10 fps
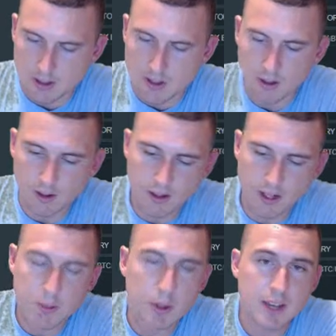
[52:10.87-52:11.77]
All right.
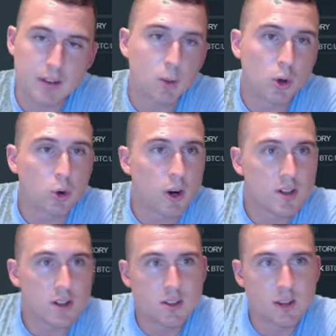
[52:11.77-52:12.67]
Anybody have any more questions?